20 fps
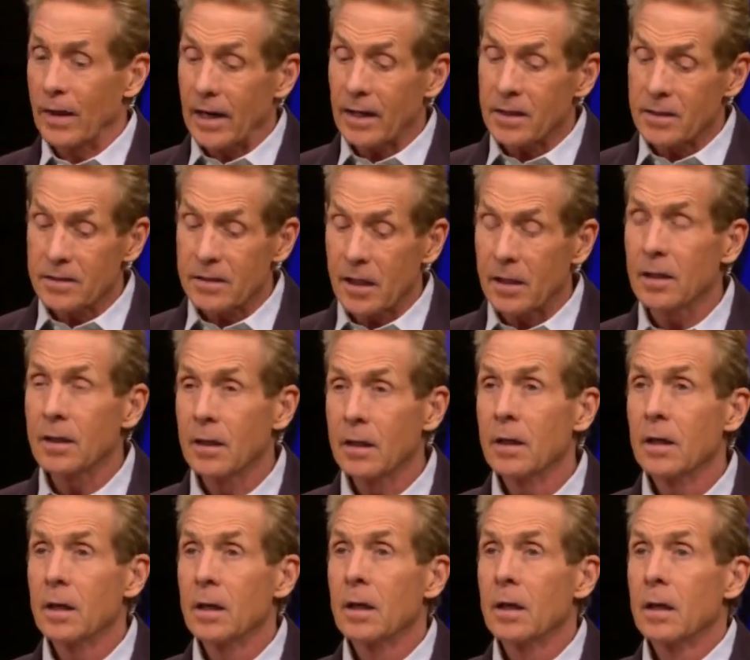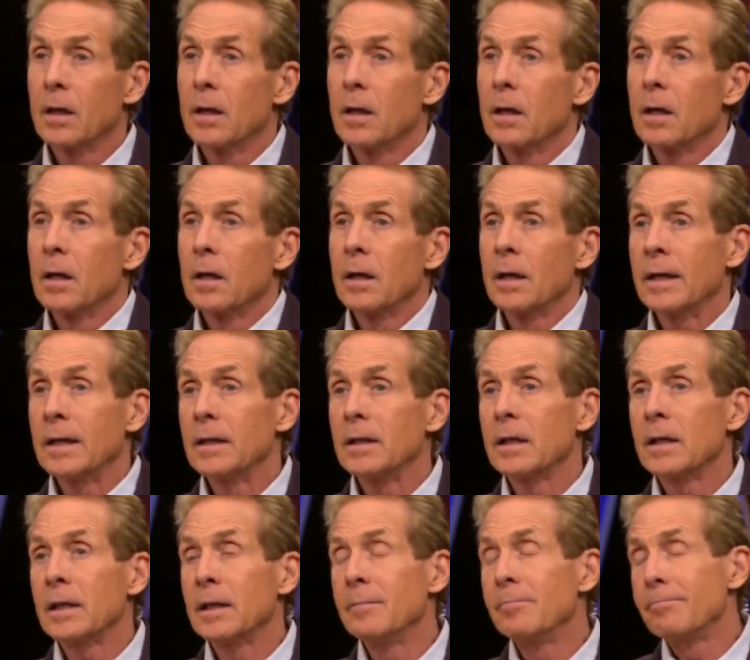And maybe he's upset about that. Maybe
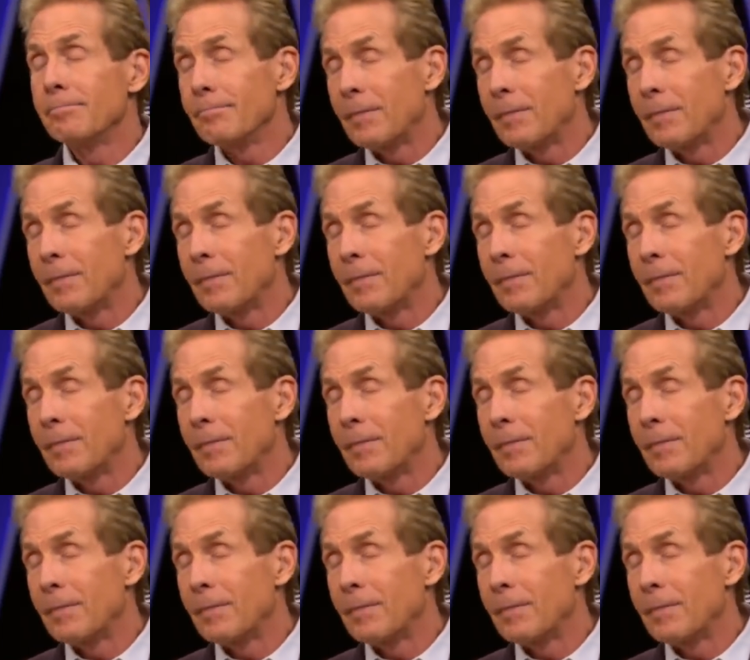he wants a